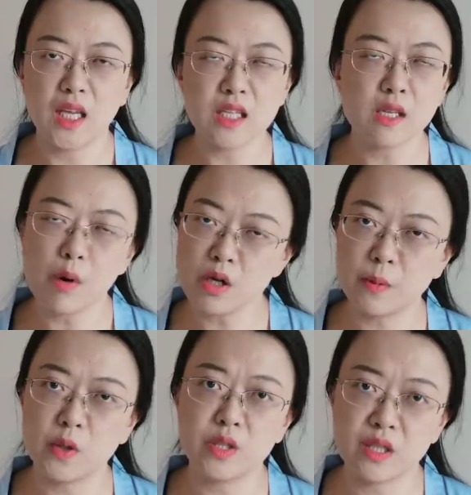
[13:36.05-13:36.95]
It is
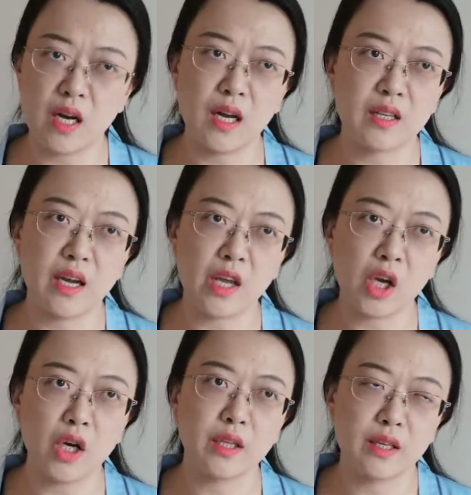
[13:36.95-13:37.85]
impossible to deny the
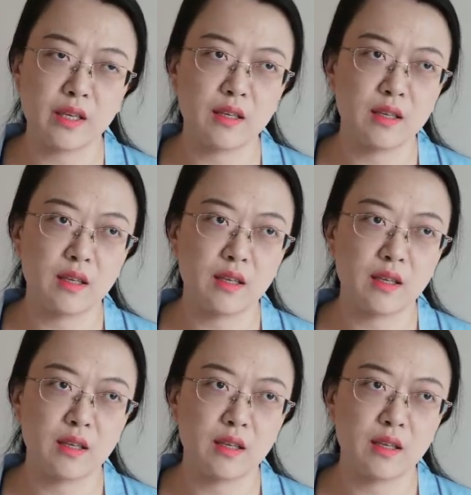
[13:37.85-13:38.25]
iconic